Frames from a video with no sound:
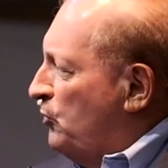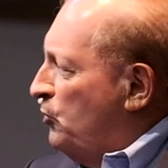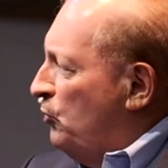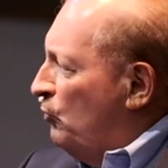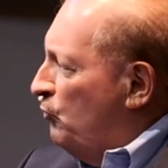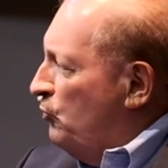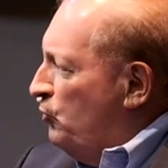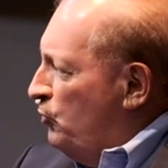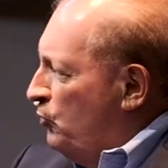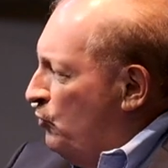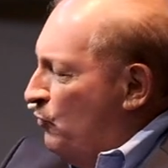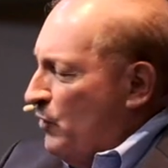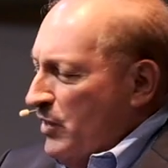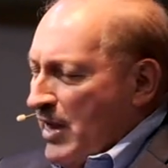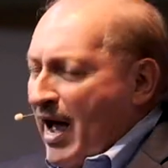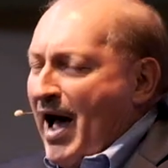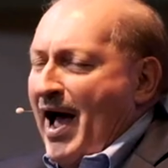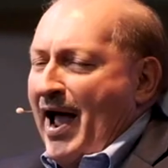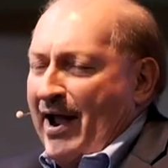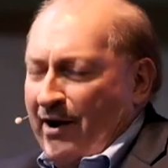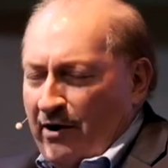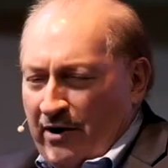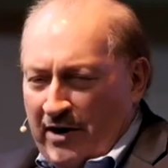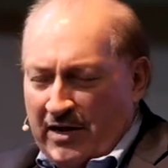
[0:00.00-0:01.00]
until you and
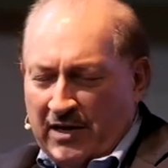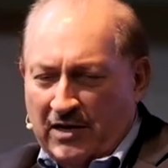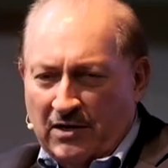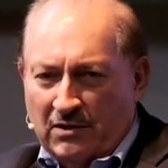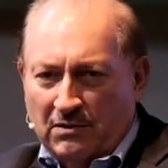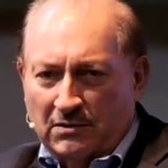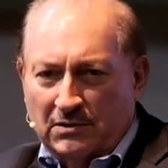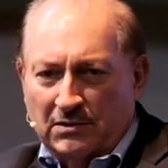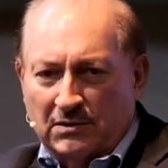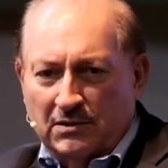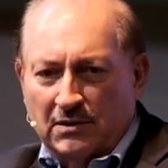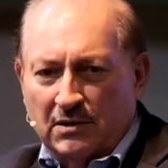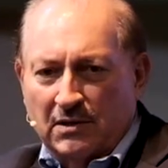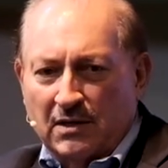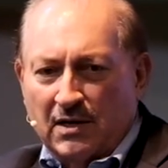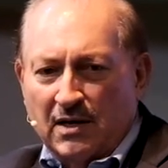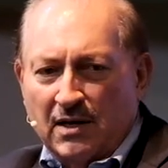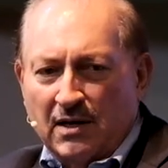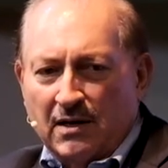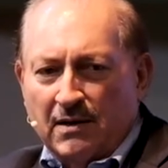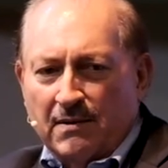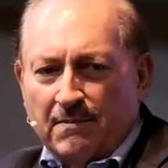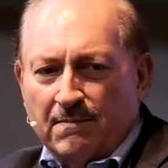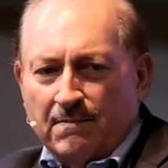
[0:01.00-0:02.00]
I are healed.
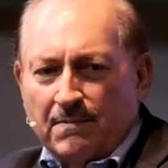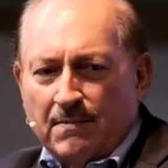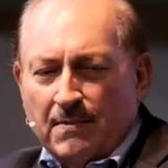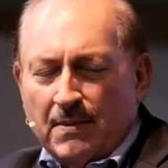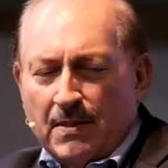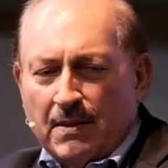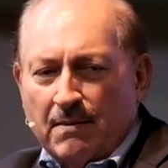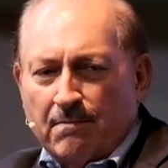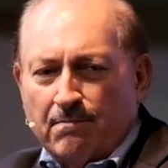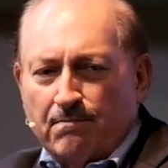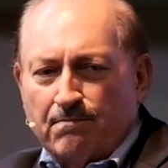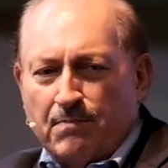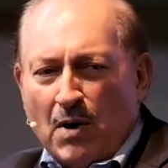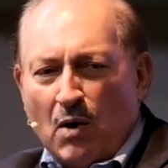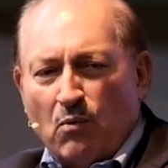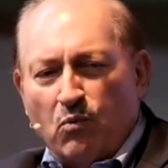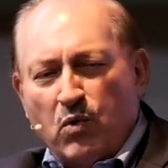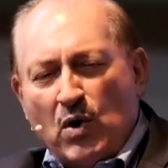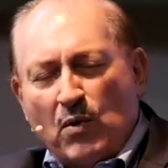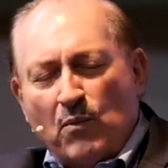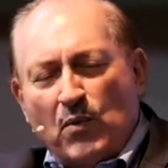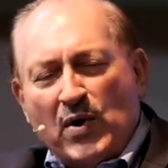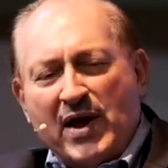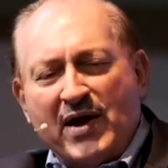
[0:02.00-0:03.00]

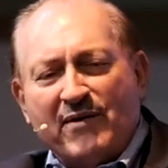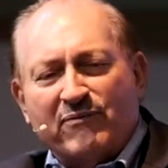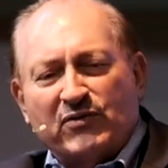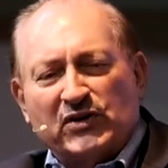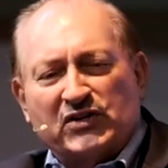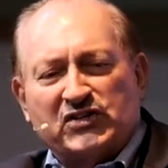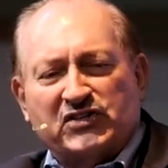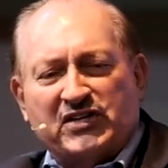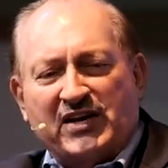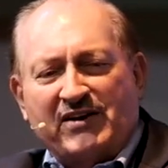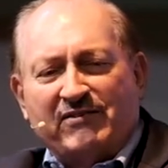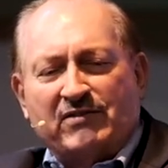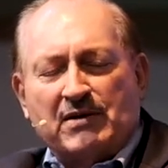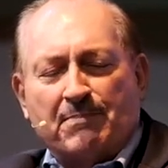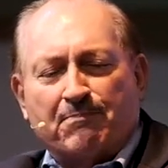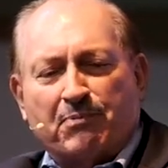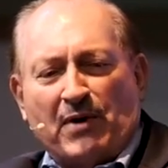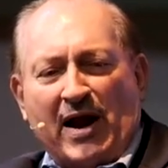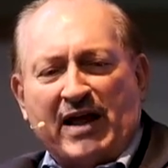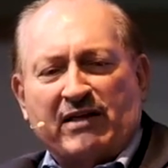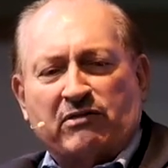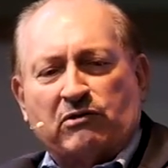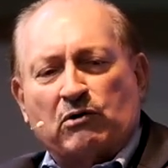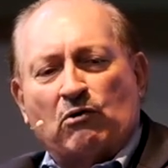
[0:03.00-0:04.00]
But when we receive the
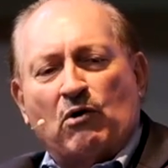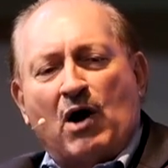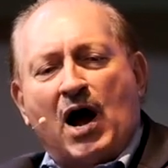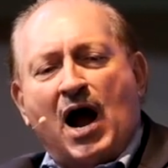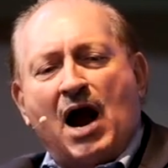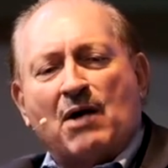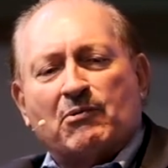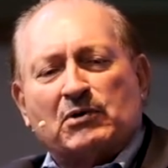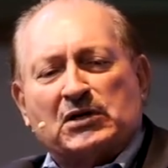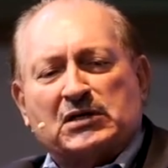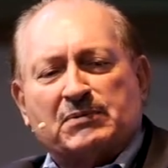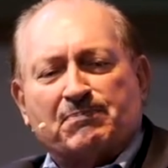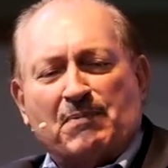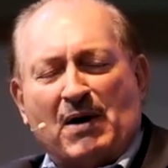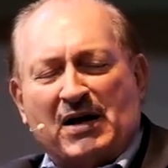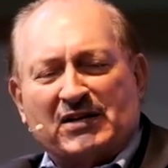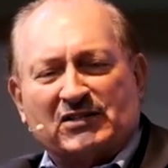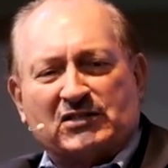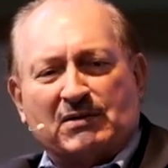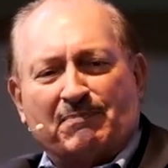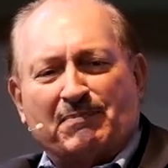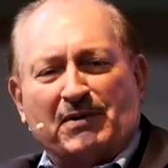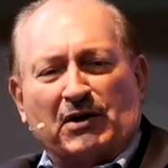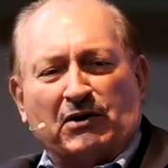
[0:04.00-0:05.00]
breakthrough, our
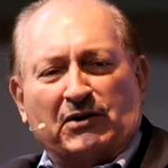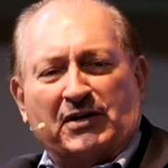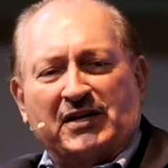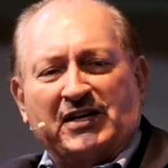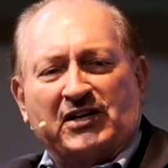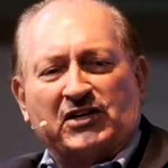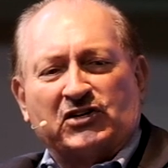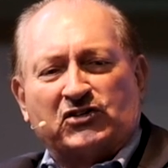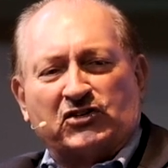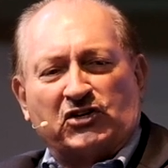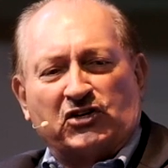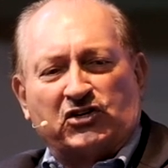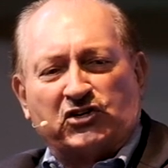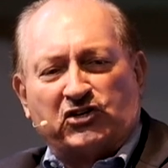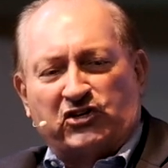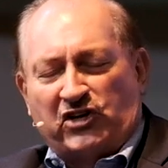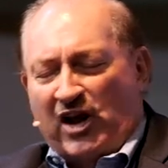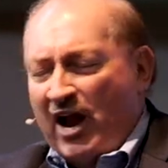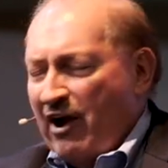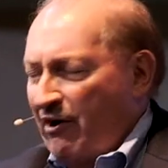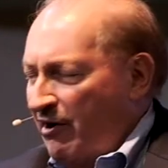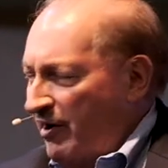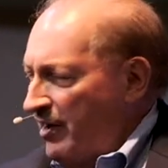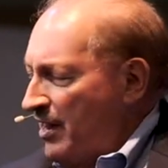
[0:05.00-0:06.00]
responsibility is to
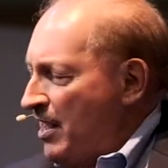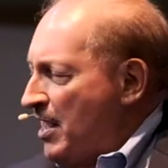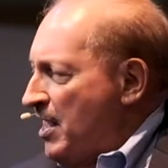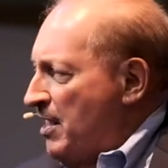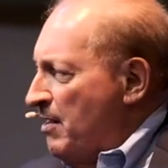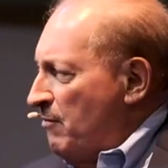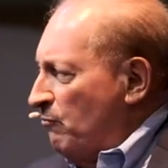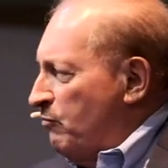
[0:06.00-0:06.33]
share it.